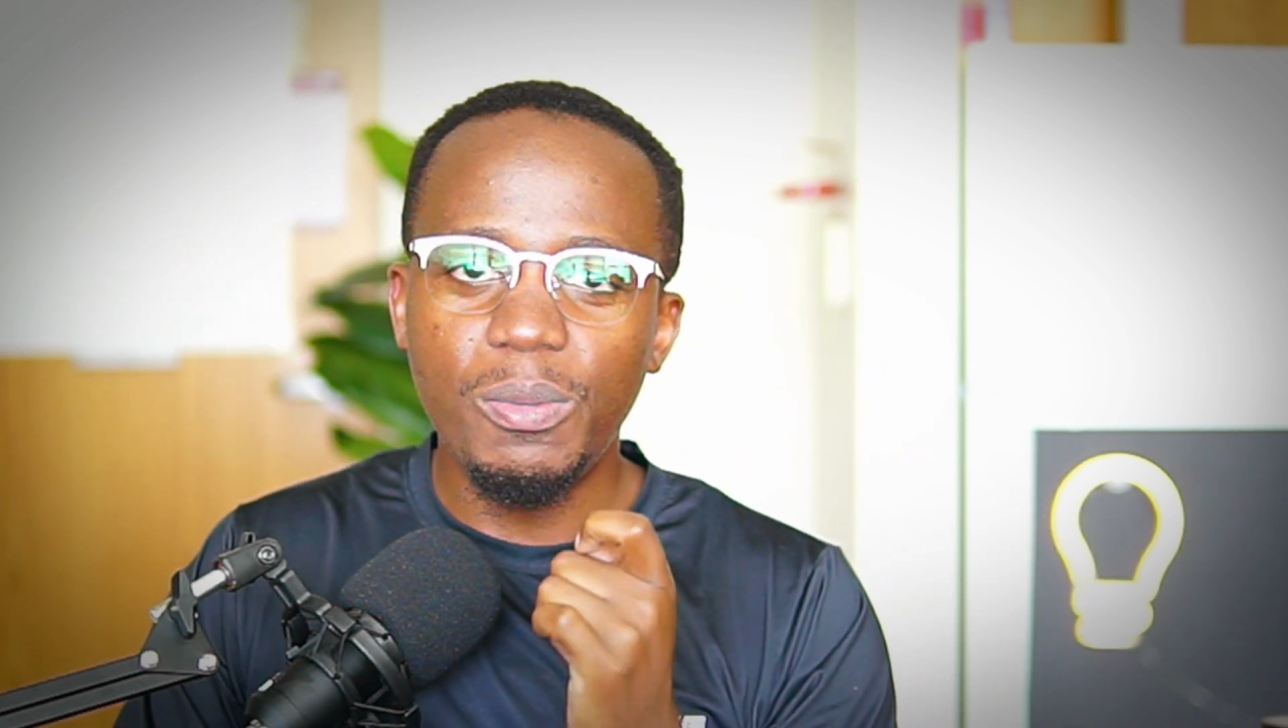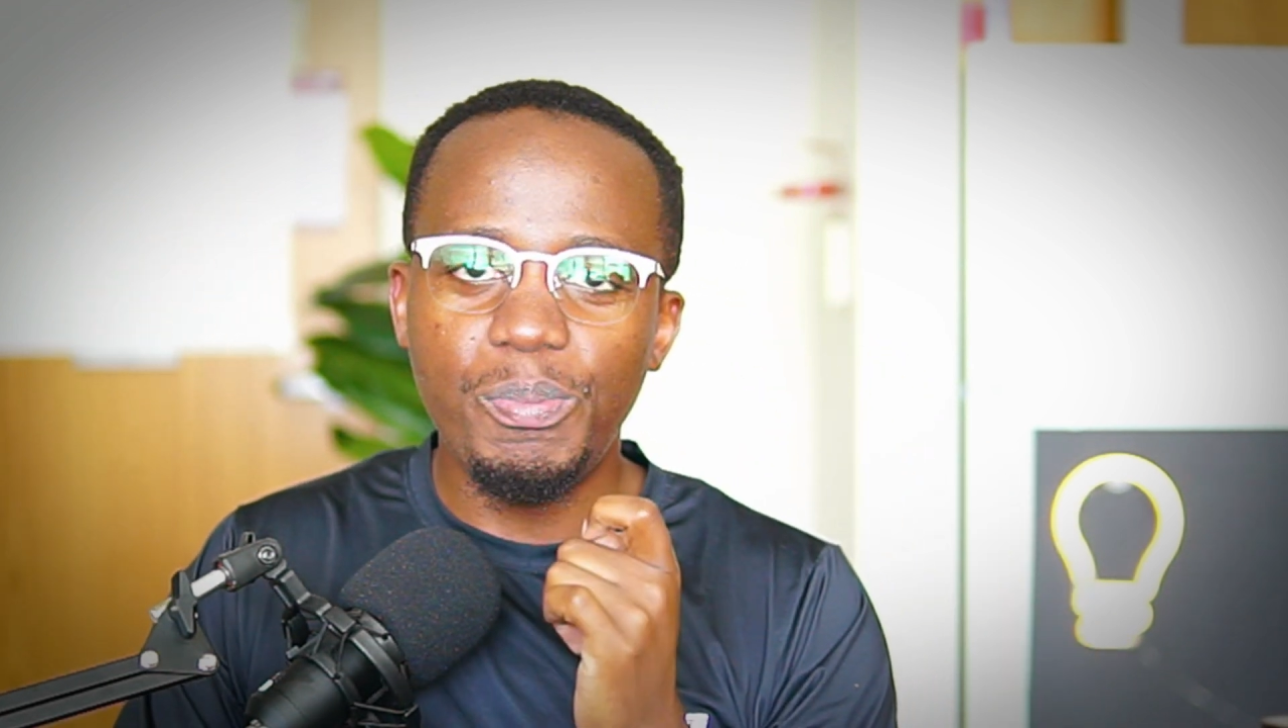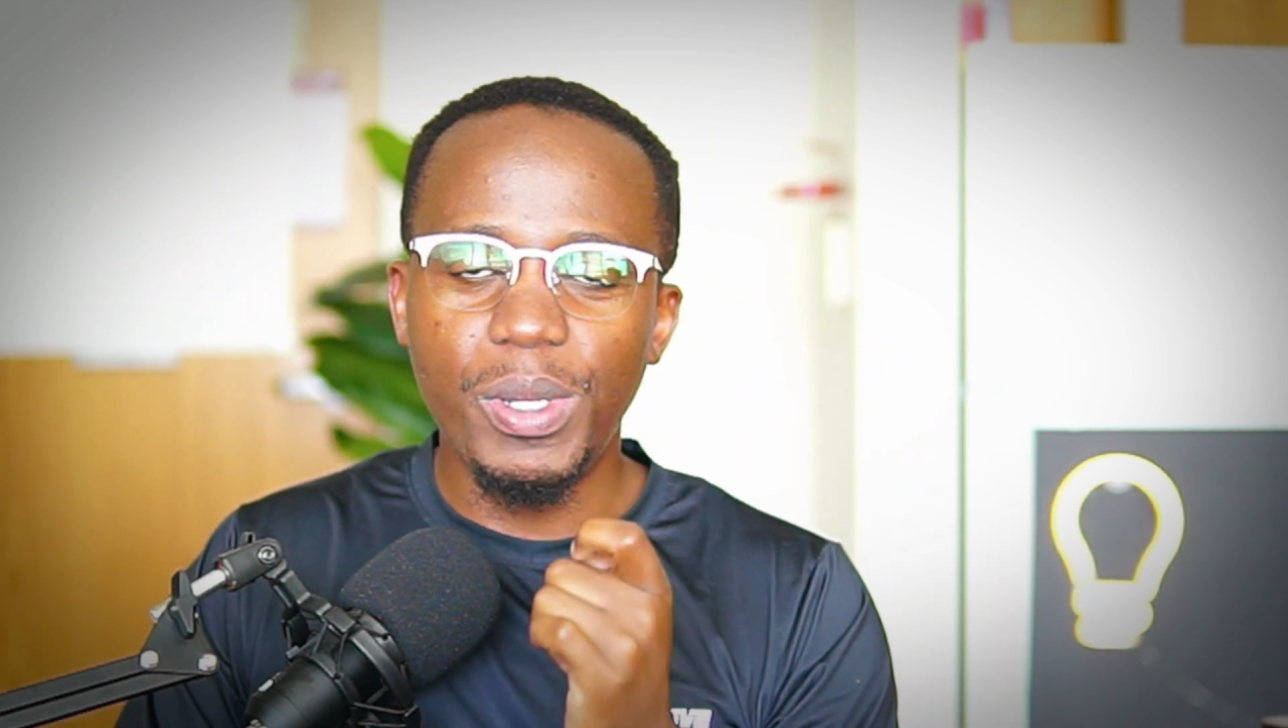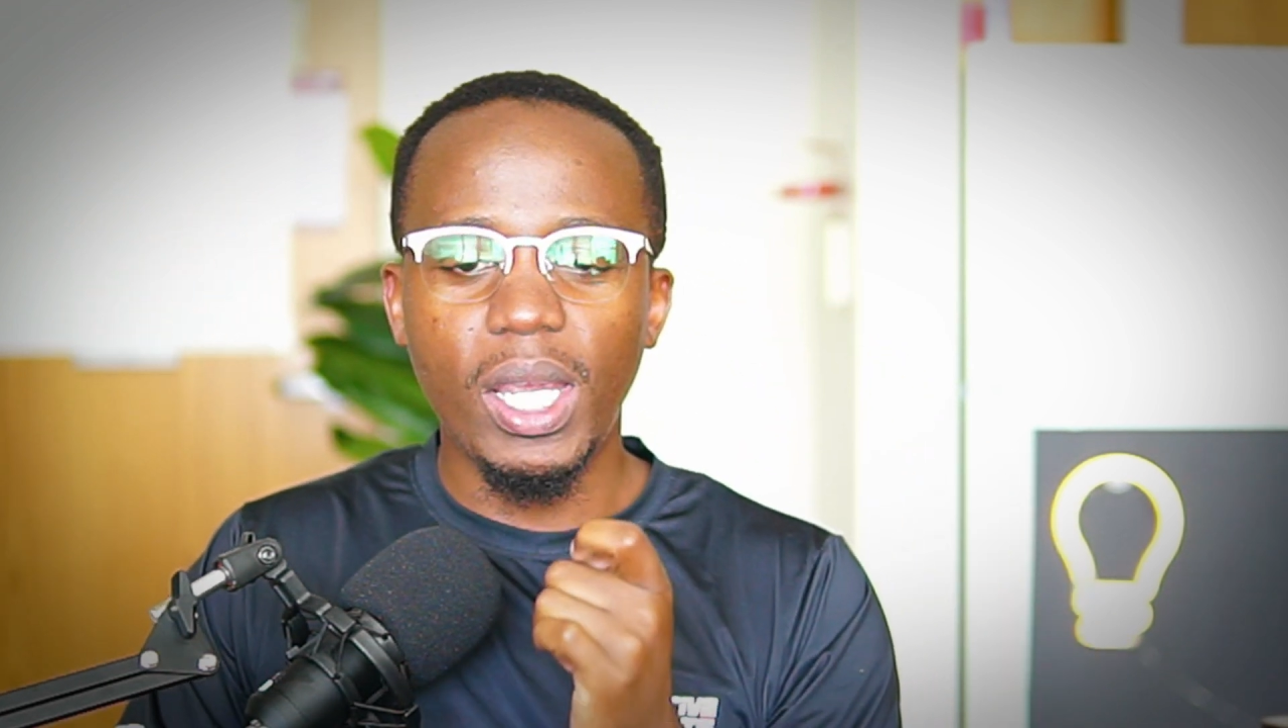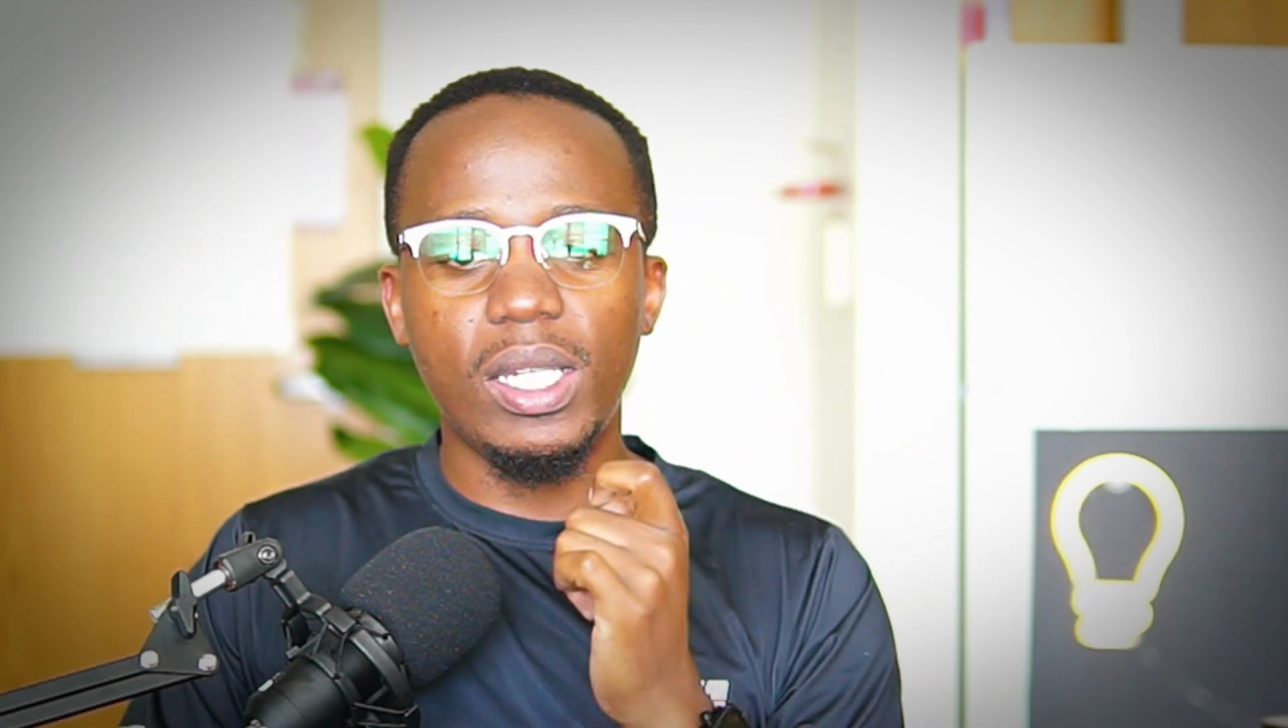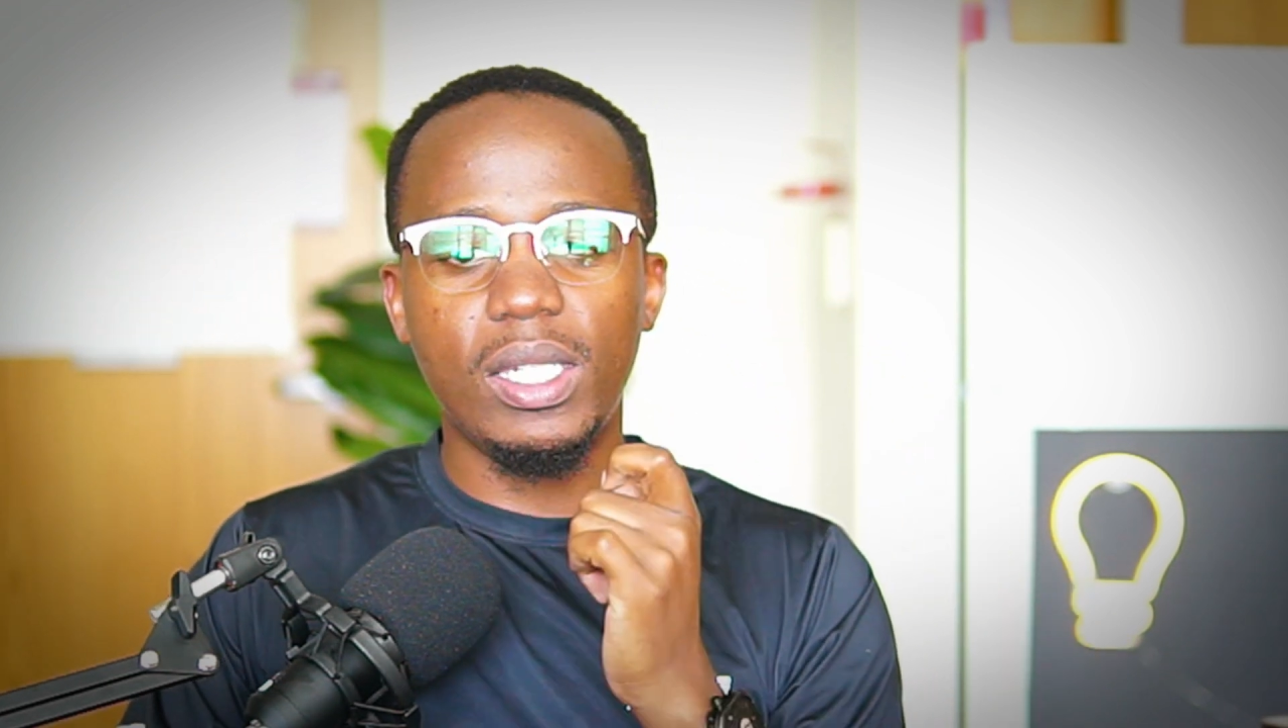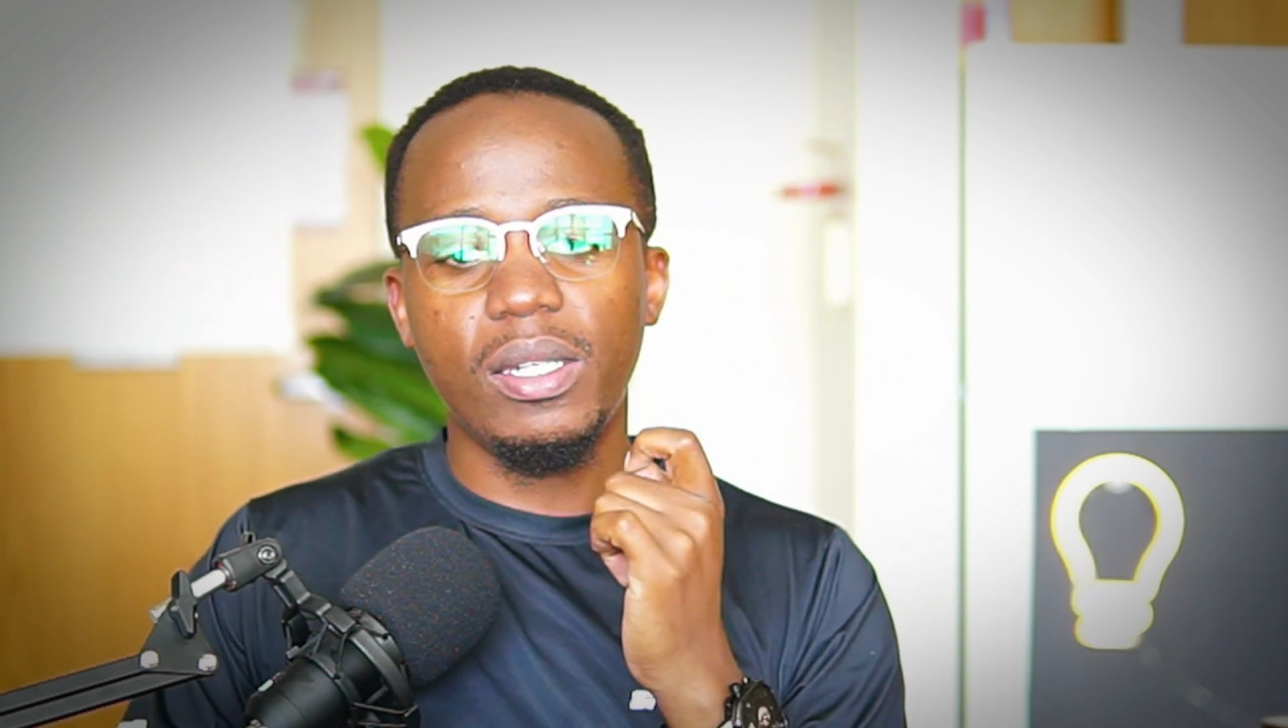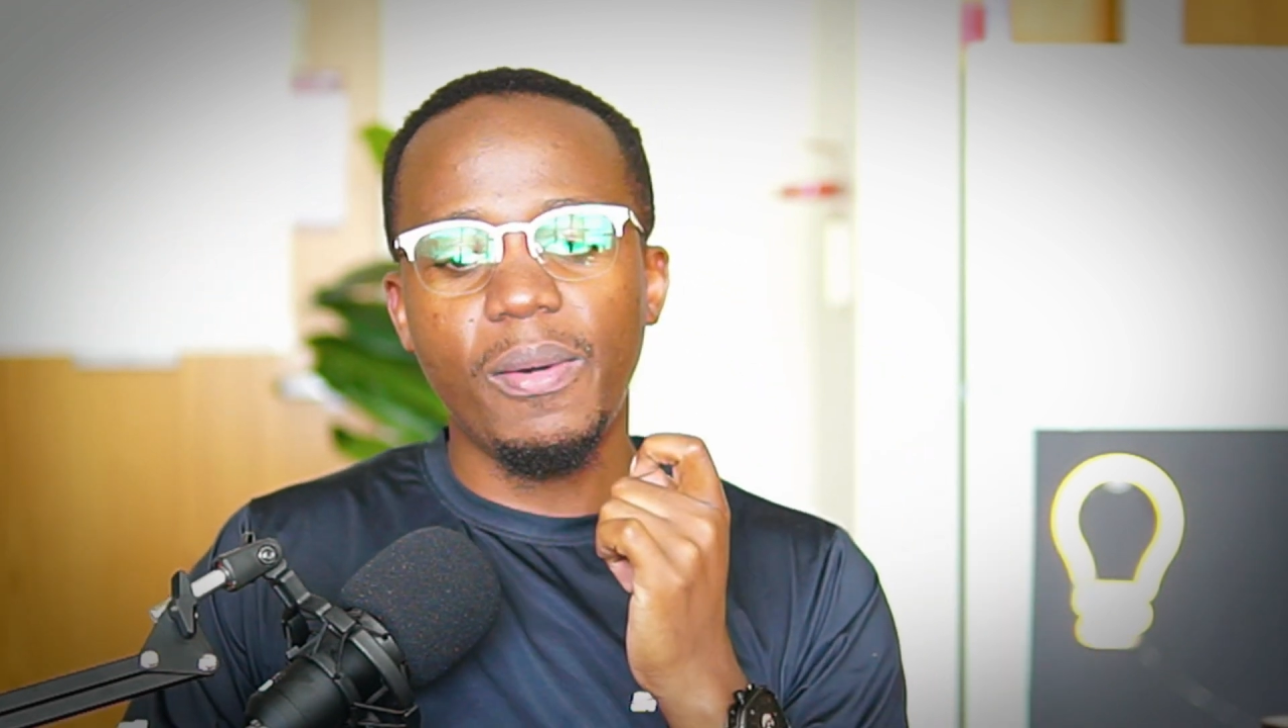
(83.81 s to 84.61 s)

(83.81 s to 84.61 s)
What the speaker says: bit